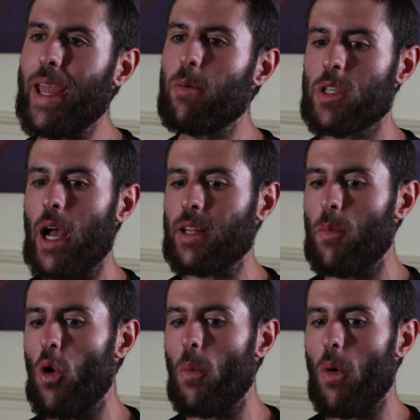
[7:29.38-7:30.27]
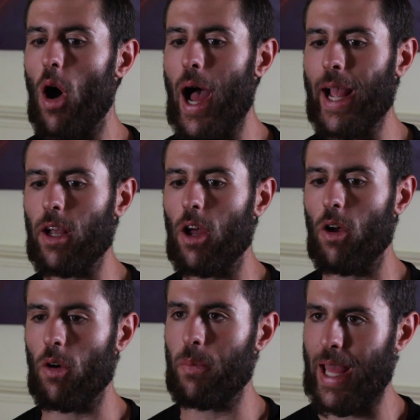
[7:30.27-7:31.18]
me, it was like the more I
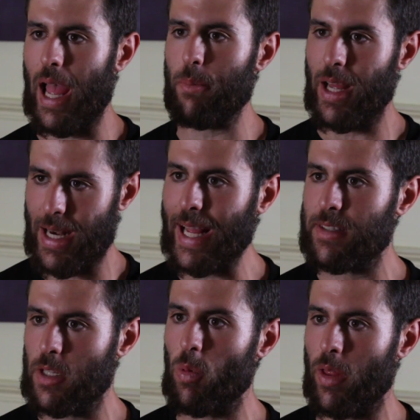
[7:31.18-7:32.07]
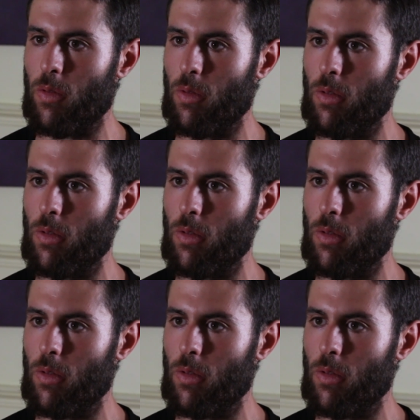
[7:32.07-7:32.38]
became connected with